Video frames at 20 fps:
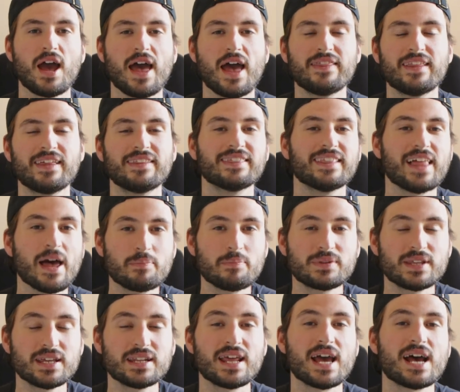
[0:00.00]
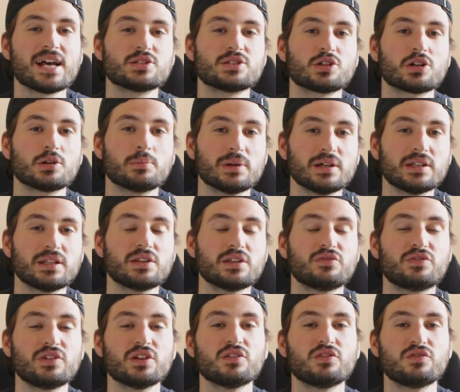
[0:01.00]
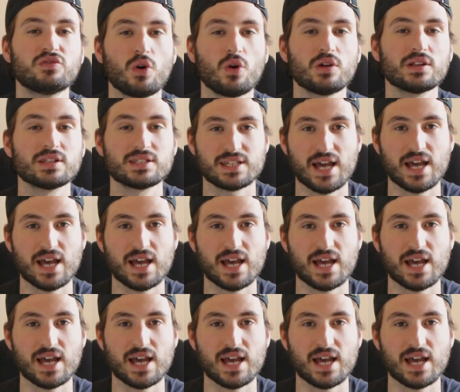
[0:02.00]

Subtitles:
and then leptin as your ability to feel full and